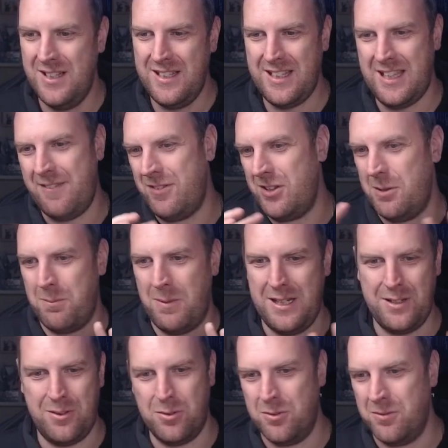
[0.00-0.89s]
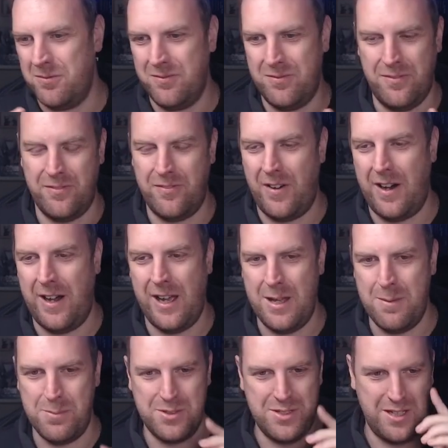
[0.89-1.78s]
giving them little
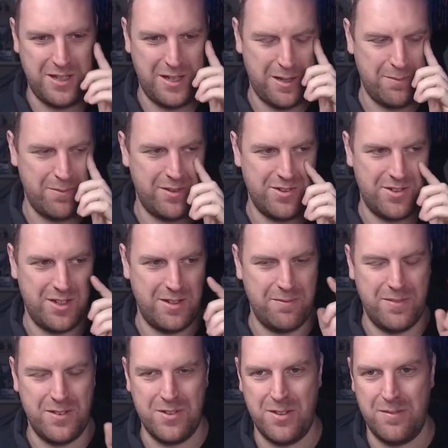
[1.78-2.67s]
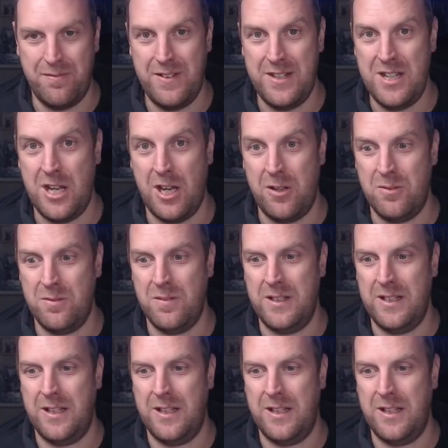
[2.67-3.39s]
vibes. There's a video